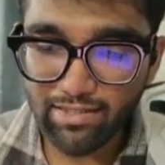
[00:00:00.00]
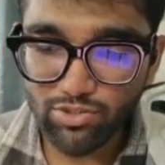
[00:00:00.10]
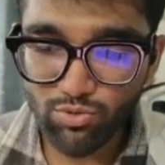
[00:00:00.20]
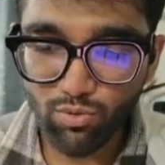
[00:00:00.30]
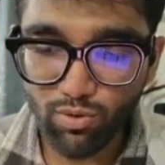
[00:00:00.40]

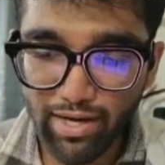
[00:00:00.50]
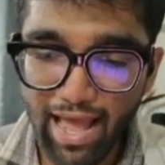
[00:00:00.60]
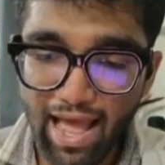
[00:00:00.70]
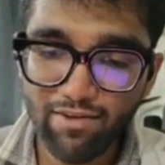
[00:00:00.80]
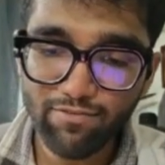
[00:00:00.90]
you could
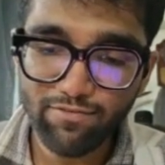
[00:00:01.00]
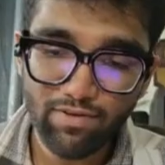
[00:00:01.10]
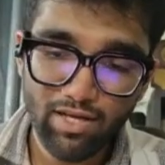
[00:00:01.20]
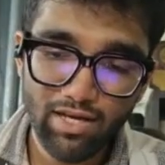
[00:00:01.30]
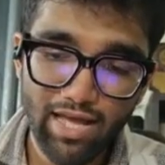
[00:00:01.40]
have
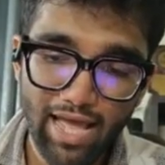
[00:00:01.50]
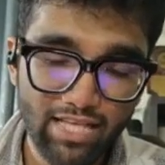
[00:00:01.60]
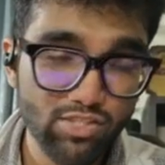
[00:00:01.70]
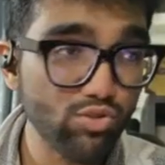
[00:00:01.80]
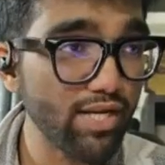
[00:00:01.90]

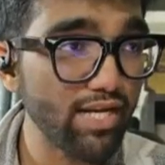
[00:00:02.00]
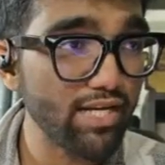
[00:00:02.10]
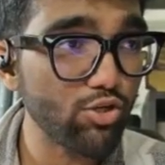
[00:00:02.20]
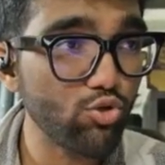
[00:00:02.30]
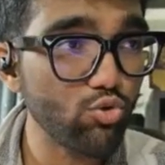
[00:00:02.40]
exudate
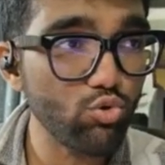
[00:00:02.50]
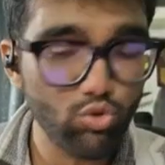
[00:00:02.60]
due